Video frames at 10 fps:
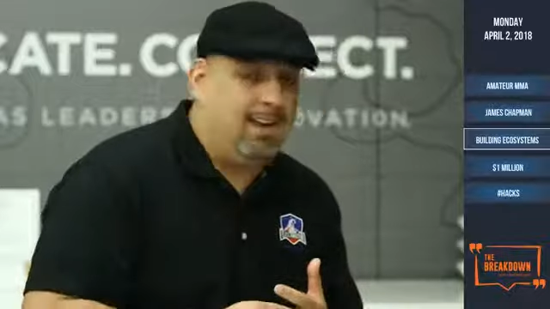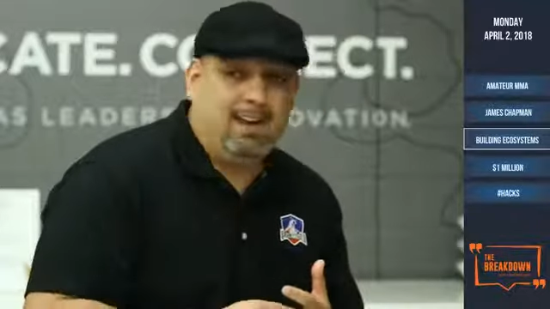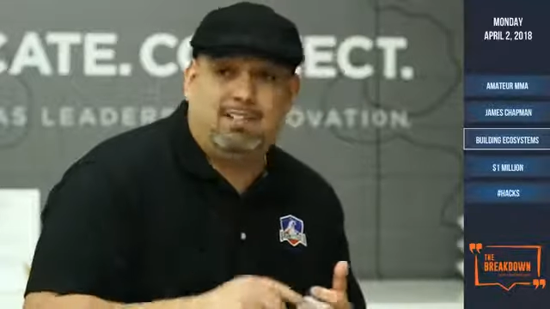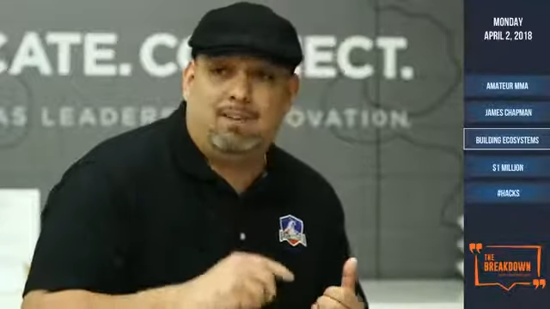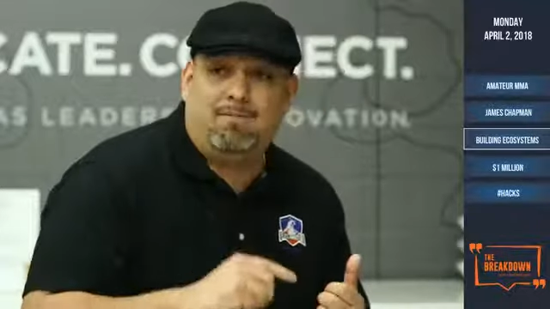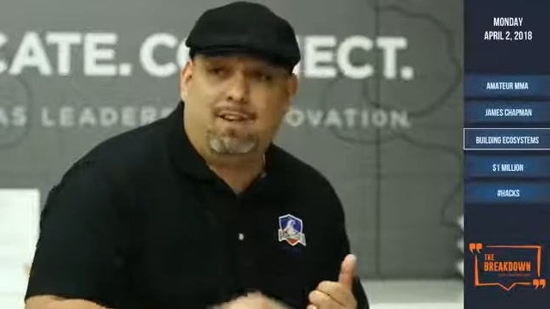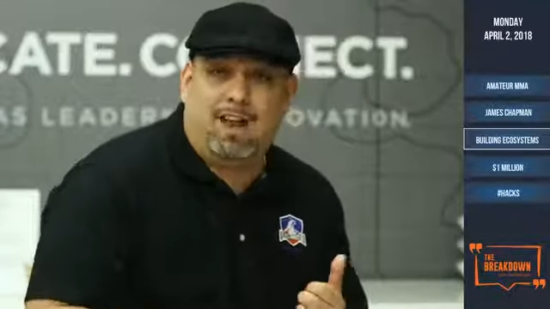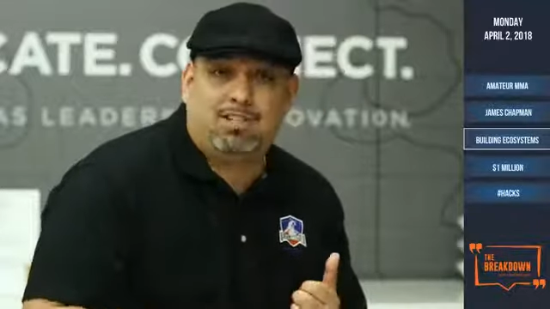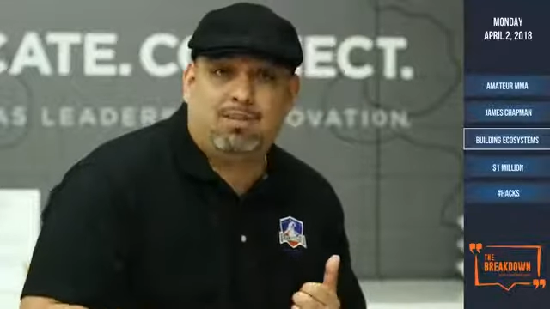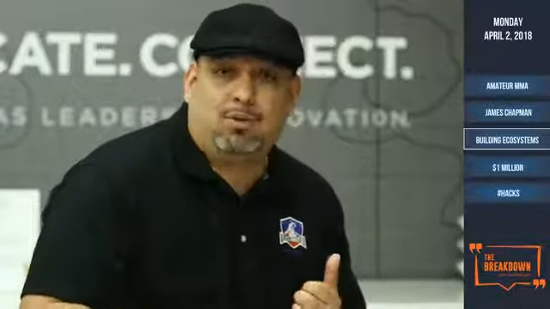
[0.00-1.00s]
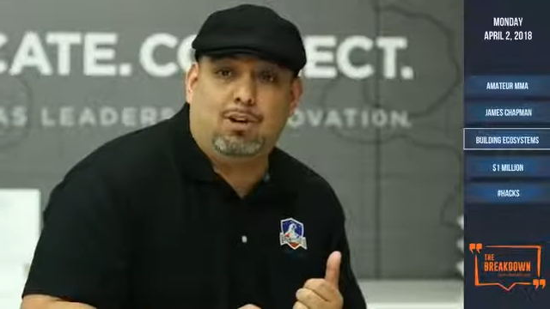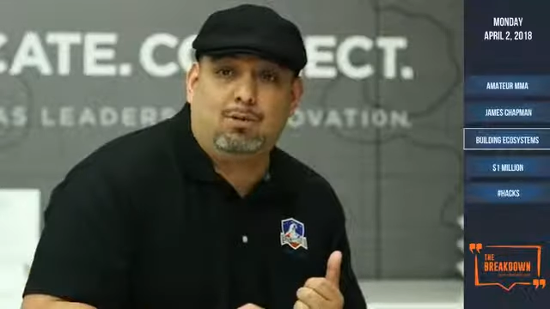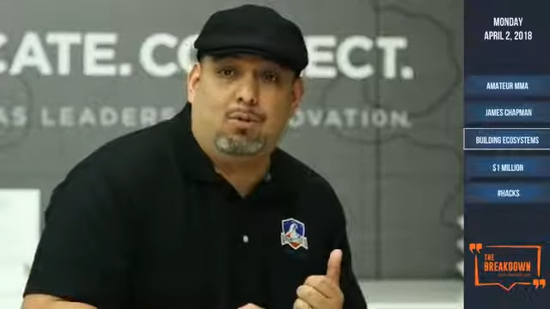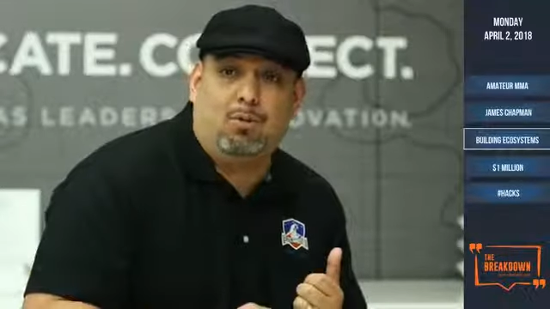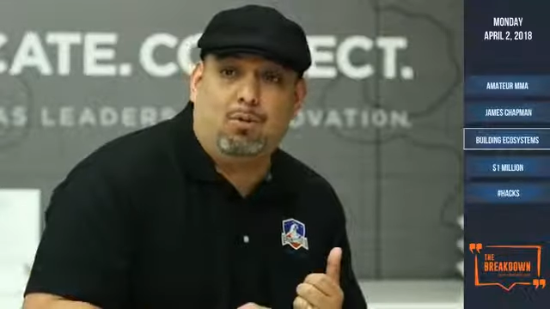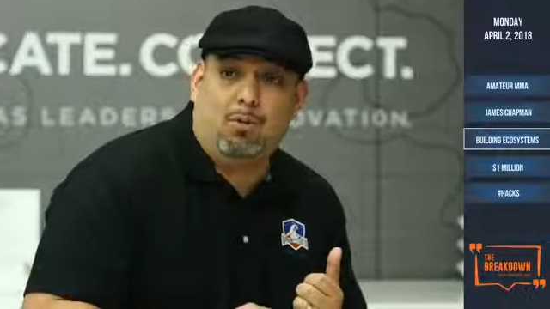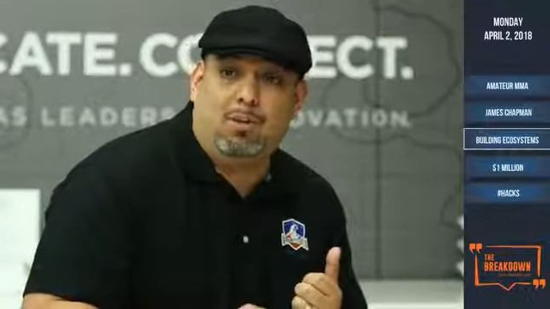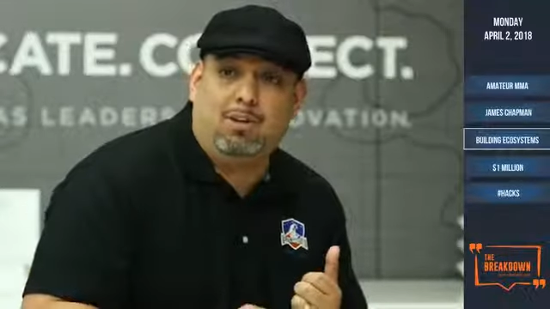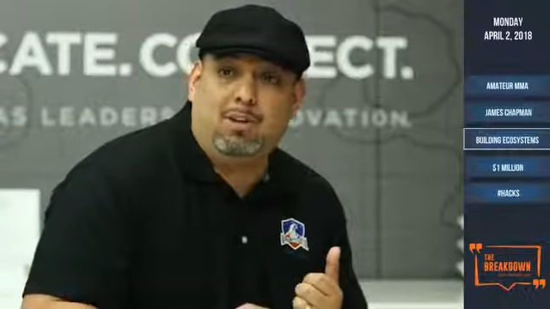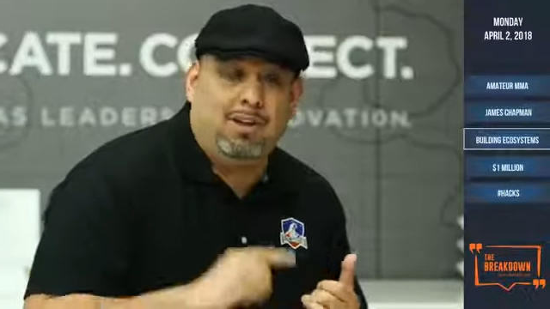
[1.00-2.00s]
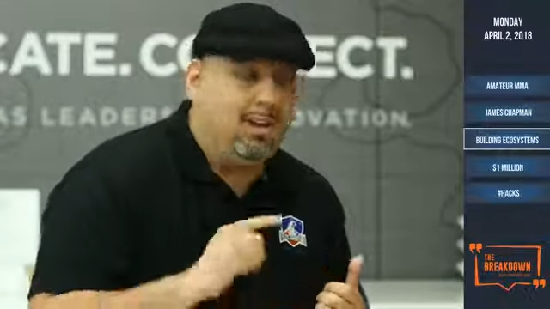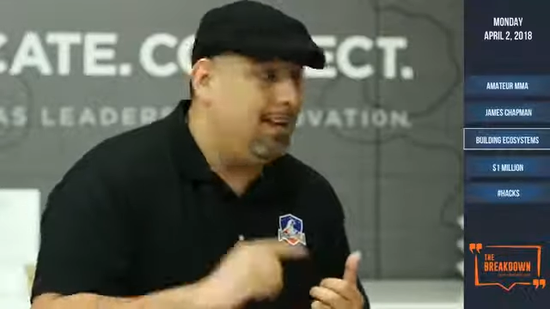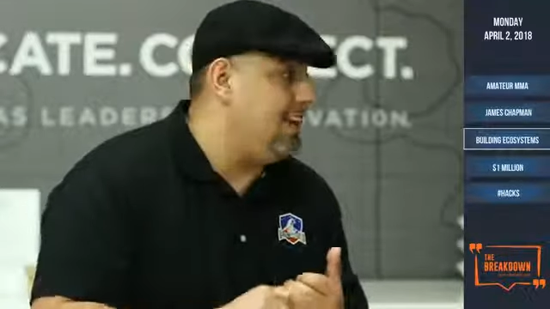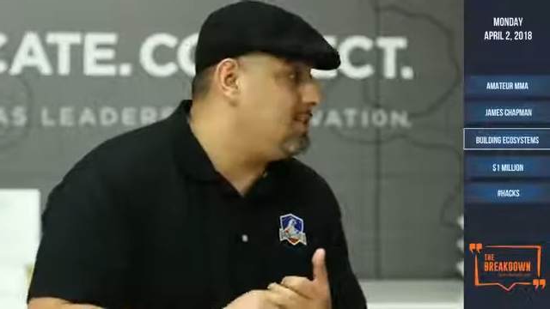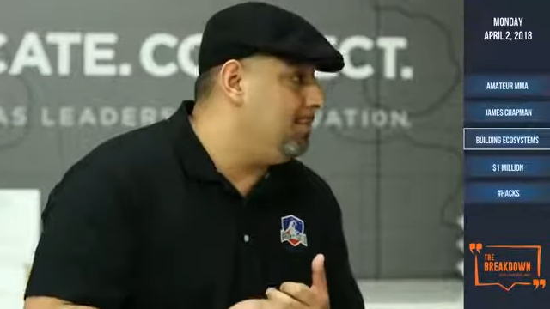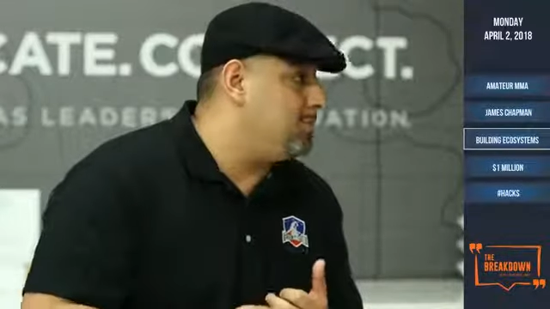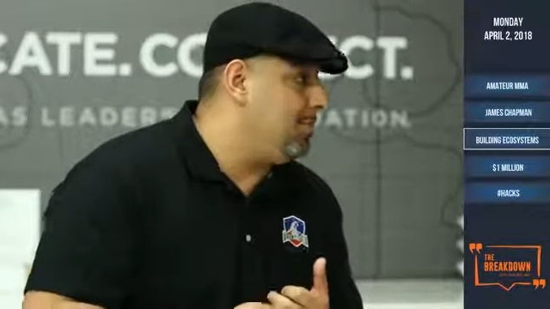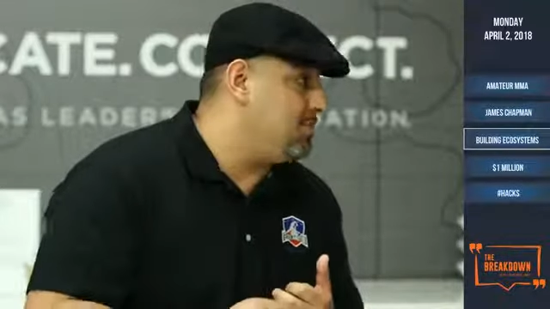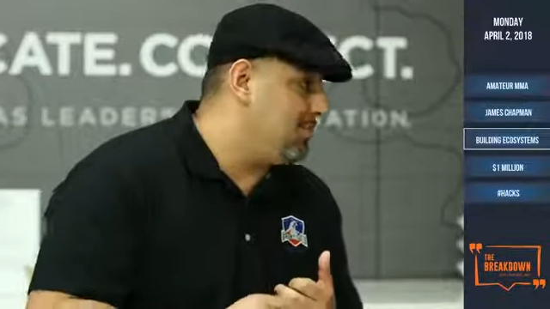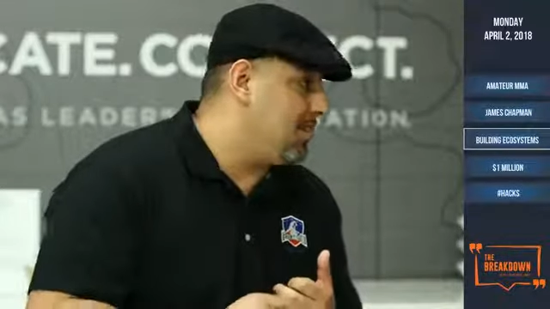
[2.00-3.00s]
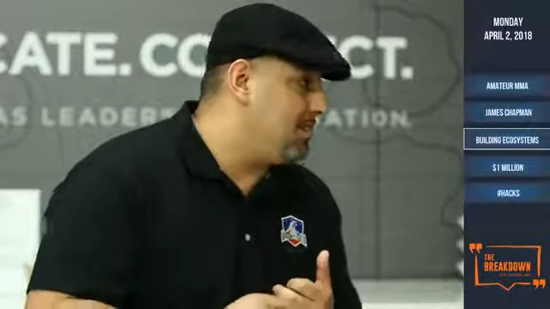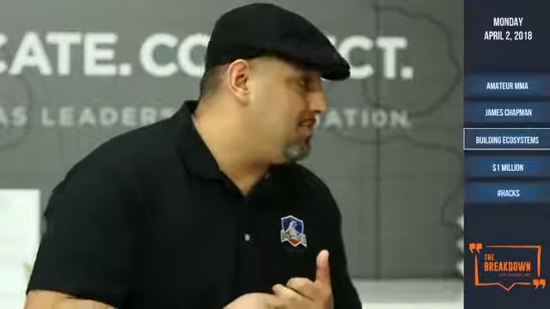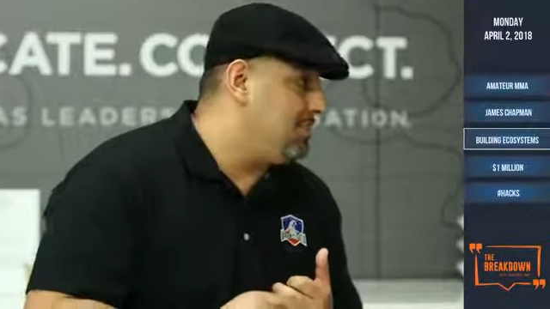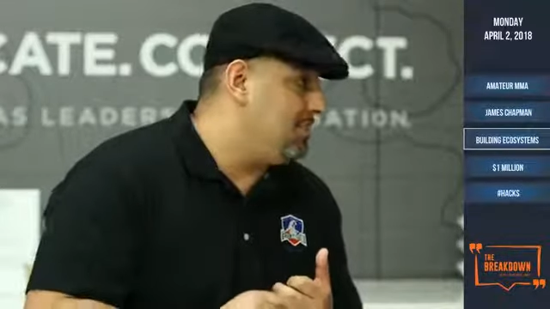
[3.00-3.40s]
And it's the fastest growing sport in the world, and that's mixed martial arts.